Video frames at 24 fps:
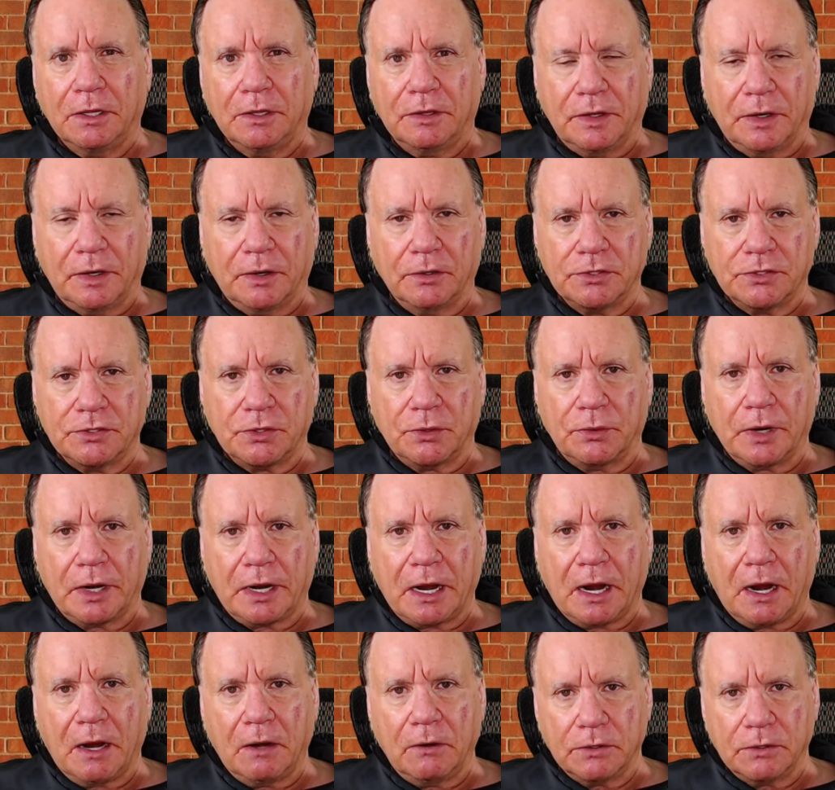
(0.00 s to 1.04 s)
The Arizona
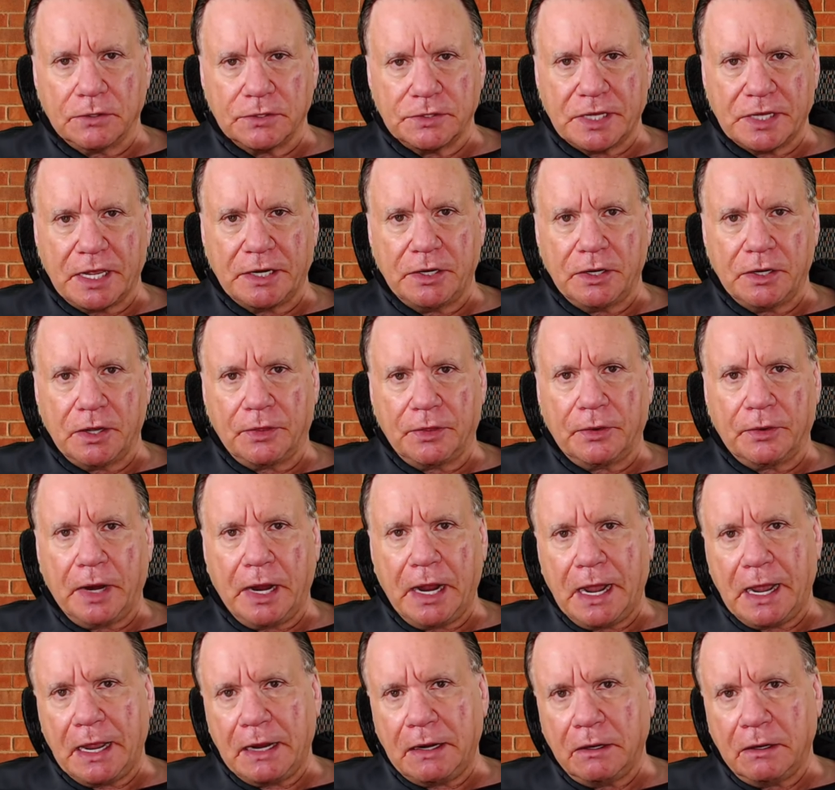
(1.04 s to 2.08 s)
Cardinals, on the other
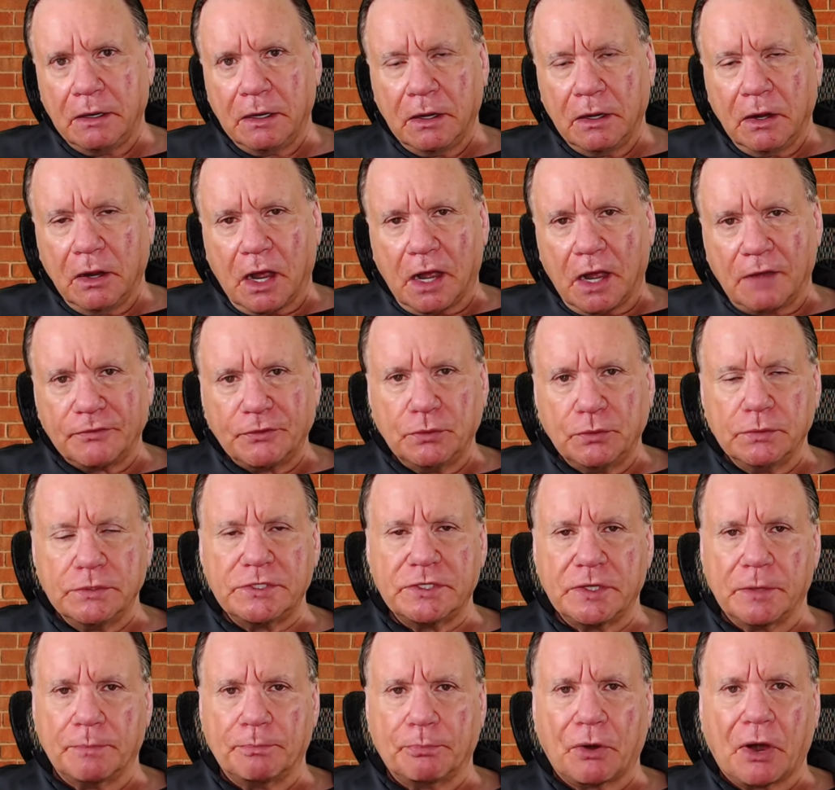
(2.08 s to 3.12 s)
hand, off to a
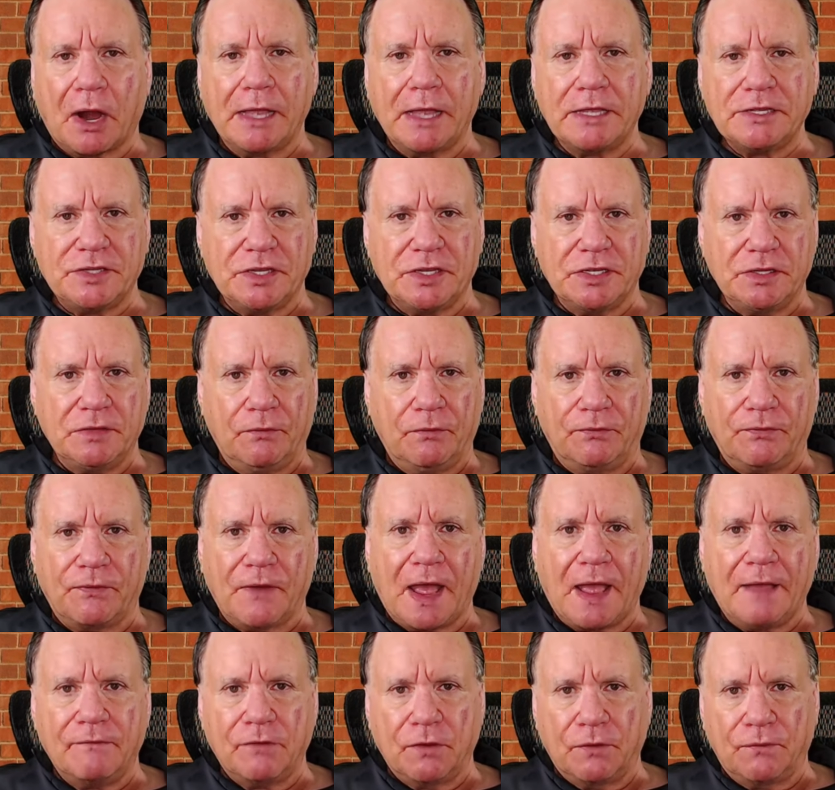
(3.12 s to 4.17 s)
surprising
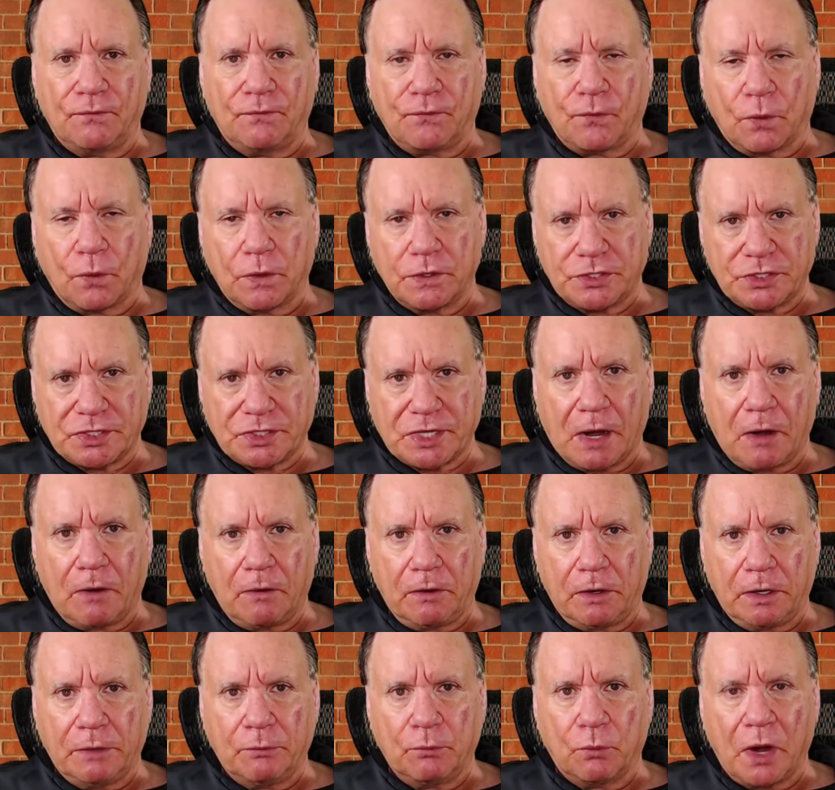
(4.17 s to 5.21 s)
five and four
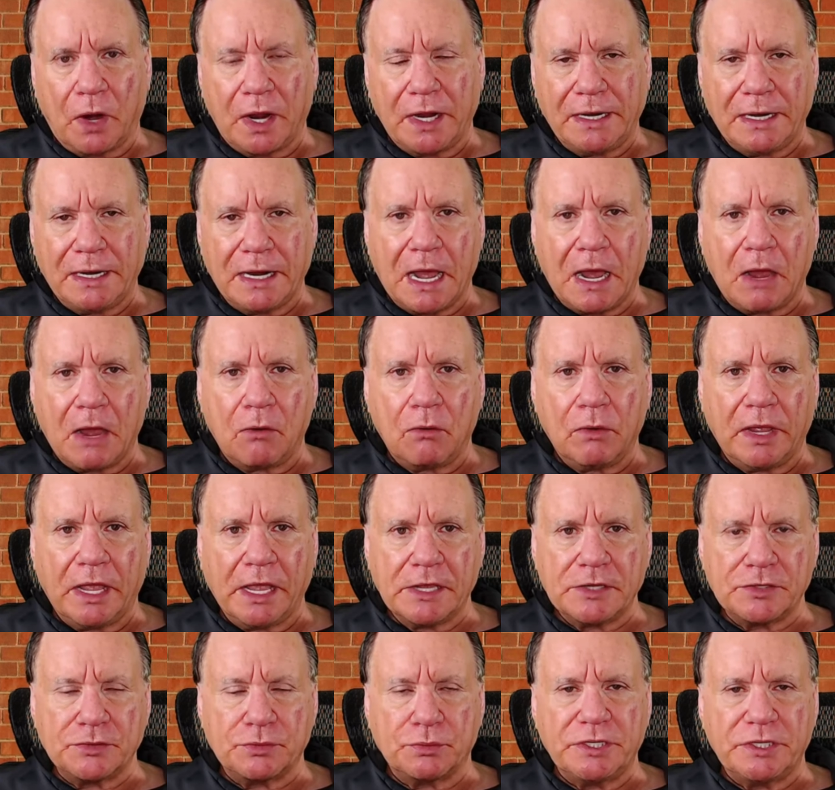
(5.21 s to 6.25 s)
start. And right now,
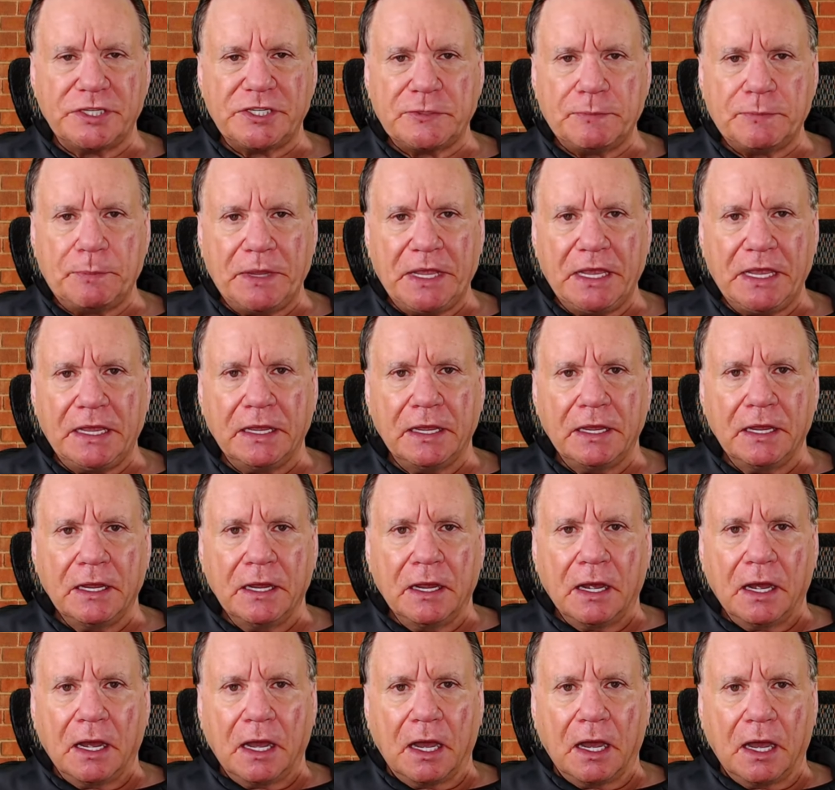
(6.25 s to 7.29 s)
as we speak,
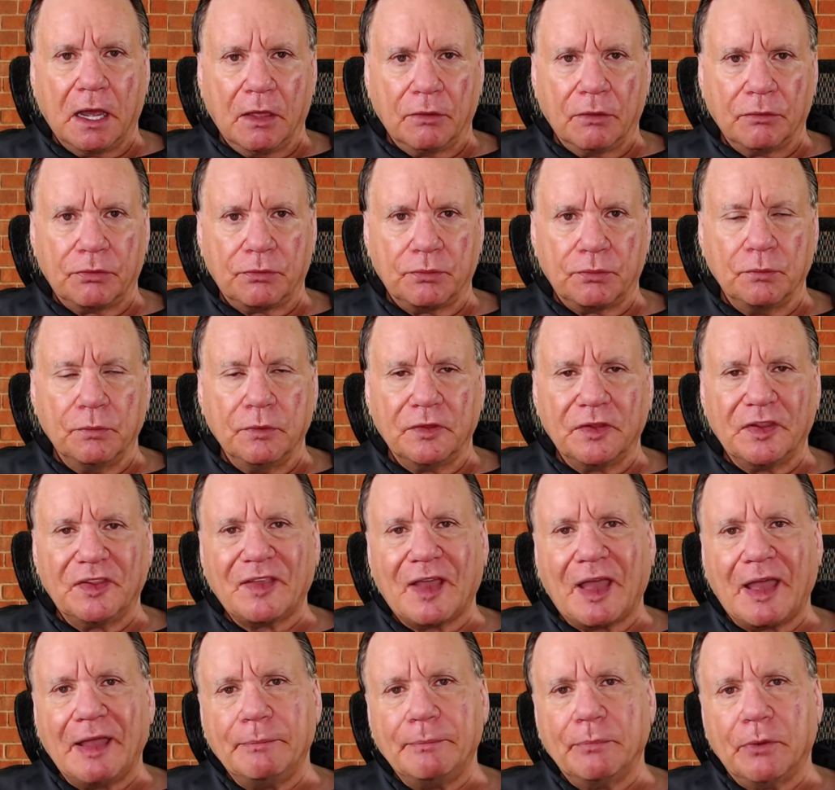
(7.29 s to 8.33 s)
uh, through the
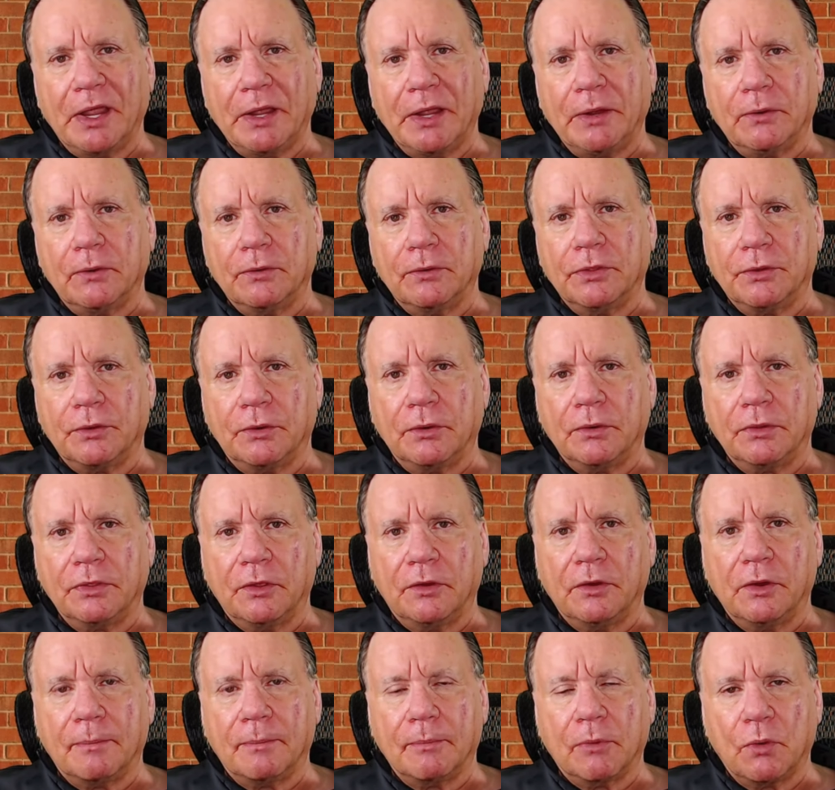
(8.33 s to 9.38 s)
tiebreaker, they're
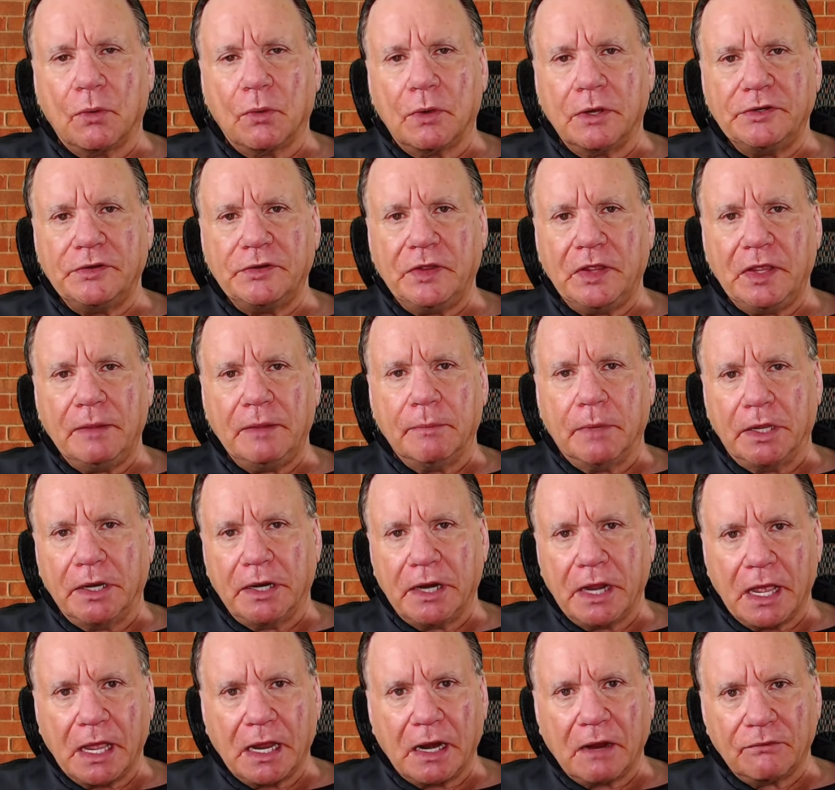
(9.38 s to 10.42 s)
the number one team
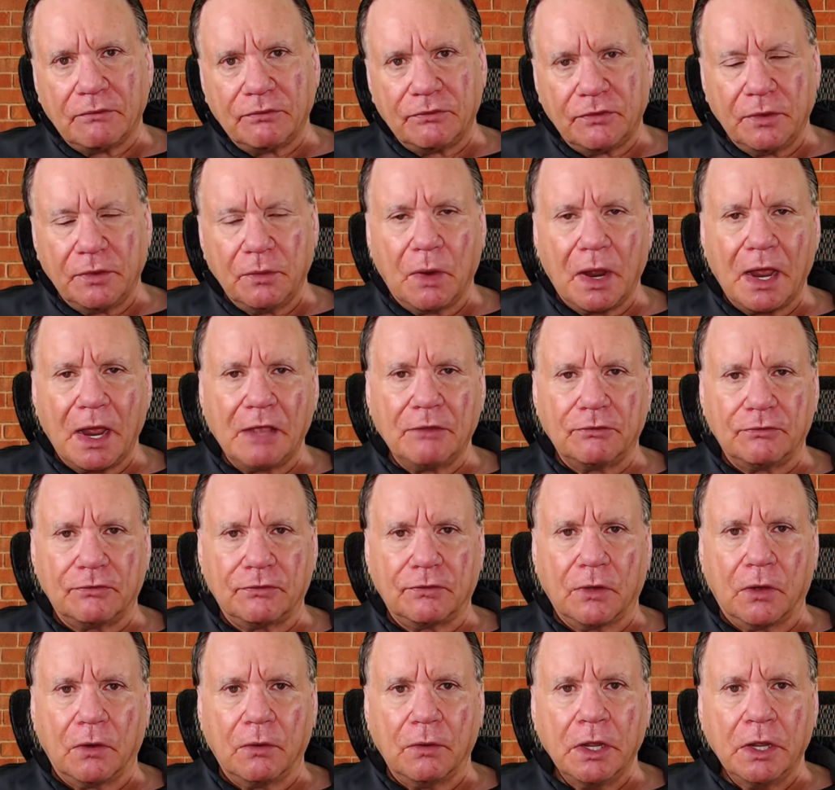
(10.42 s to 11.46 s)
in the NFC West.
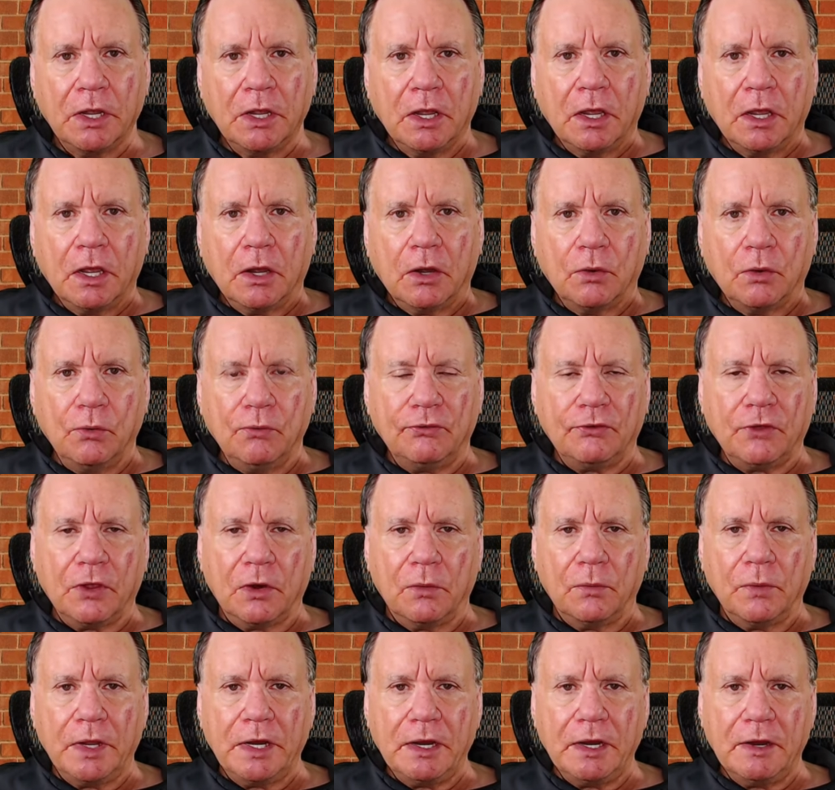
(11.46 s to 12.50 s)
So, who's
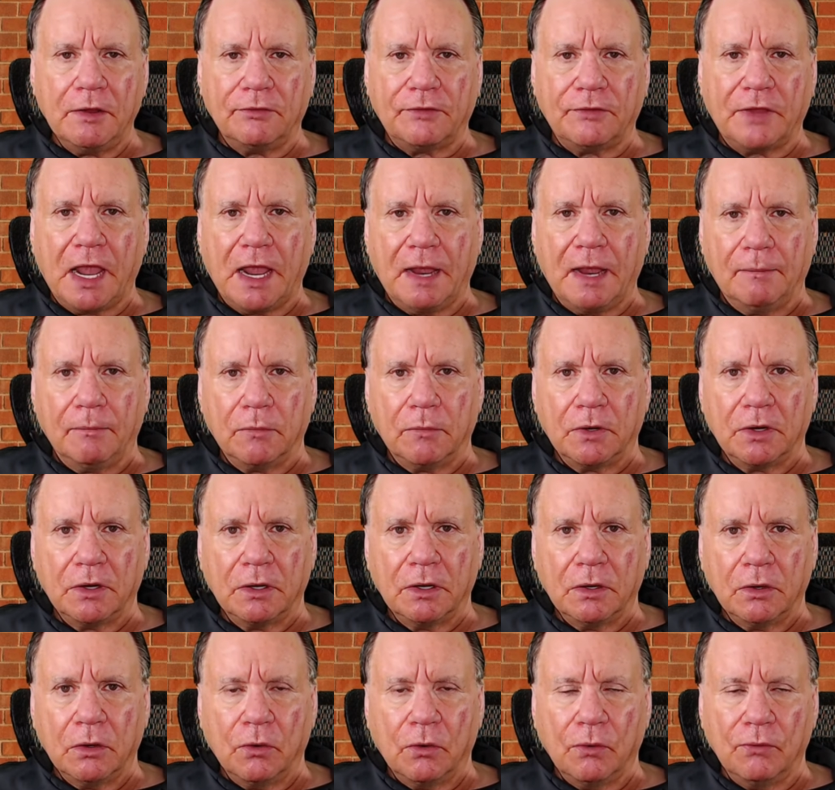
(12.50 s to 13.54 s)
going to win this game?
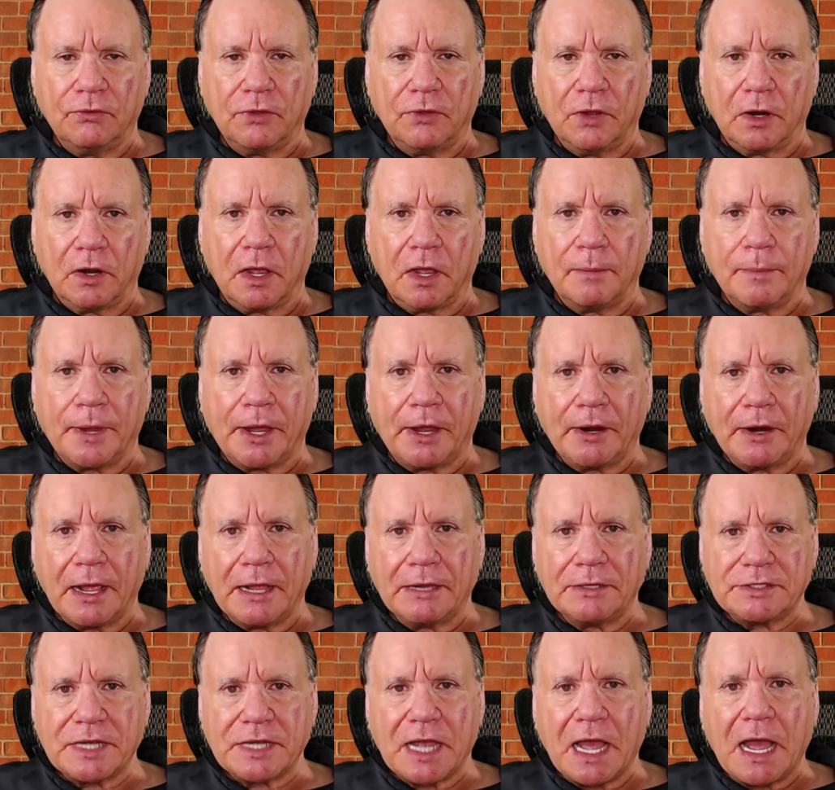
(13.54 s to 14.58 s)
Who's going to come out
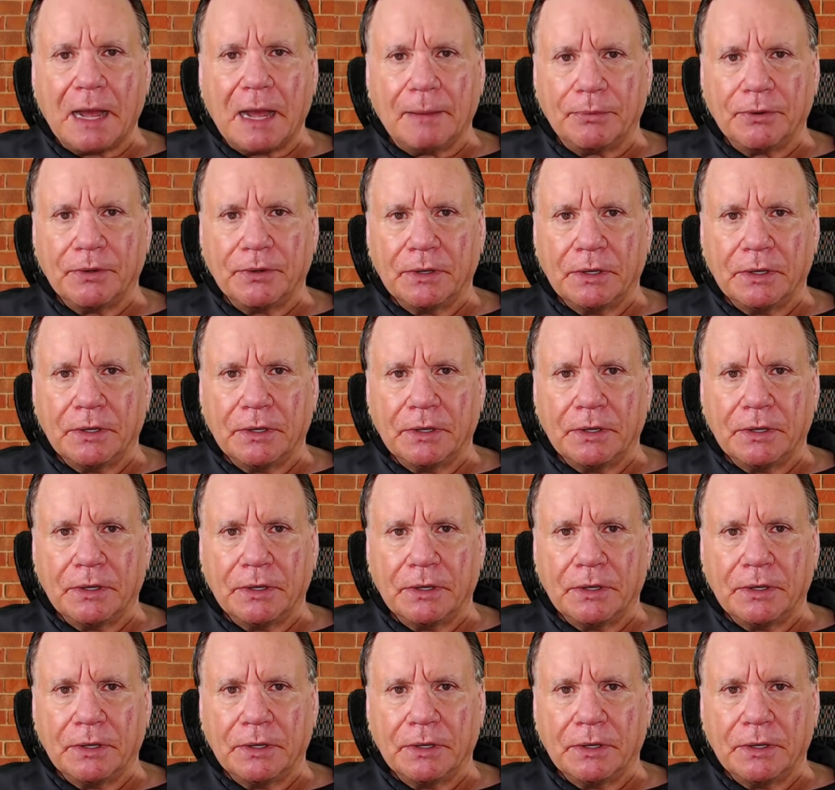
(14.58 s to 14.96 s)
on top?